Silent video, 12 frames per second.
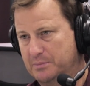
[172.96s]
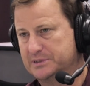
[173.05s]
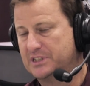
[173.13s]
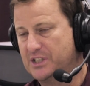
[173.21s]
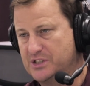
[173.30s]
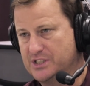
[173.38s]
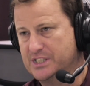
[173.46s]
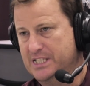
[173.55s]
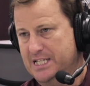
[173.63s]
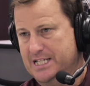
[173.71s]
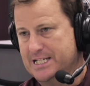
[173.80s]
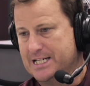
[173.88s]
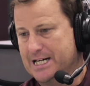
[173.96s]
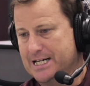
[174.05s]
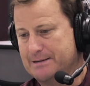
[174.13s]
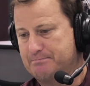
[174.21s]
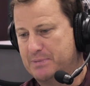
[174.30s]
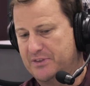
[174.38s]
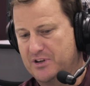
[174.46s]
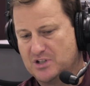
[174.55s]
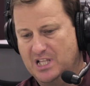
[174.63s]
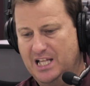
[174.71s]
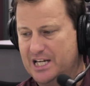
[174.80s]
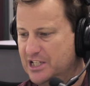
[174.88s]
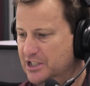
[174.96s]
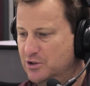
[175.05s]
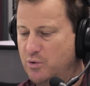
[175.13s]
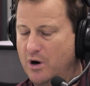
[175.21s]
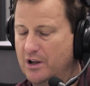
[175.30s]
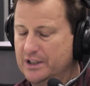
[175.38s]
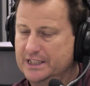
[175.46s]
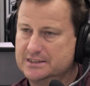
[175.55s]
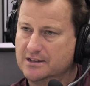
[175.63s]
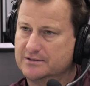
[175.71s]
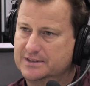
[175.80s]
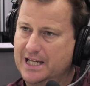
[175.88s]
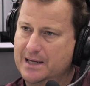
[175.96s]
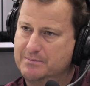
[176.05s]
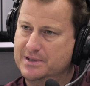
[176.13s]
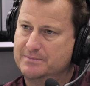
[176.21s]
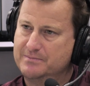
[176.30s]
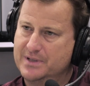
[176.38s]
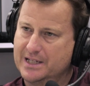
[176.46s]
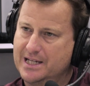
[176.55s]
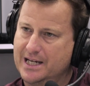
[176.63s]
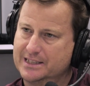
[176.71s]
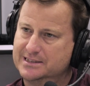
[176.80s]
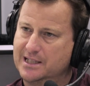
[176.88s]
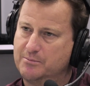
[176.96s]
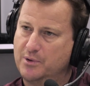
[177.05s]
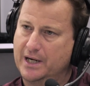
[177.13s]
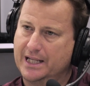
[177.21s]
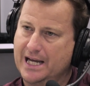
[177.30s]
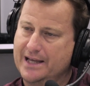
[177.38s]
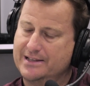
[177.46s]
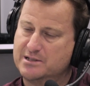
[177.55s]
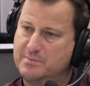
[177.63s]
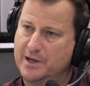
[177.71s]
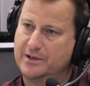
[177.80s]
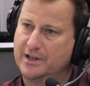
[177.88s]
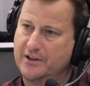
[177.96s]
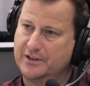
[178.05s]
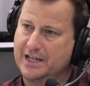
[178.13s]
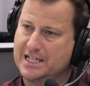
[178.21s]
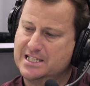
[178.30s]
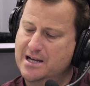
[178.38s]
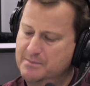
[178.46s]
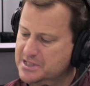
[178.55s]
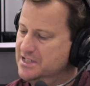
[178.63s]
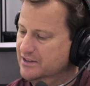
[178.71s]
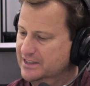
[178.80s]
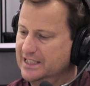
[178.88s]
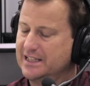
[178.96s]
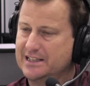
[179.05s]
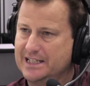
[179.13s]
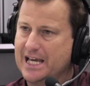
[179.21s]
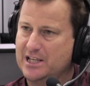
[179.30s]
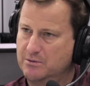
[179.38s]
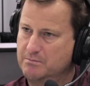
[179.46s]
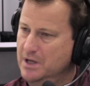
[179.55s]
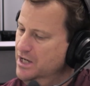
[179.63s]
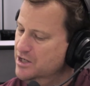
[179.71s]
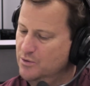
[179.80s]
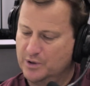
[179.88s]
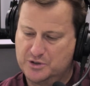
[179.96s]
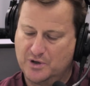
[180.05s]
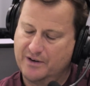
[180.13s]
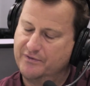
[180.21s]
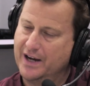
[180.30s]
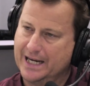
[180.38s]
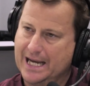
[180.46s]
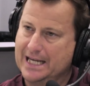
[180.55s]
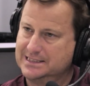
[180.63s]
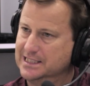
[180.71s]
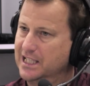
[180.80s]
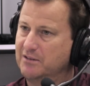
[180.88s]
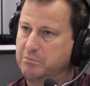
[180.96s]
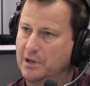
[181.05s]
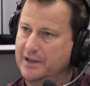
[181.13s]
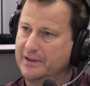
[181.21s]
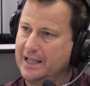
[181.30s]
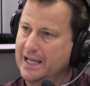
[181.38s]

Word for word: position. Um, but there's a lot of good qualities on tape that, that kind of separate a guy that's better than other guys. But still, at the end of the day, you, you want to try to find guys that love playing the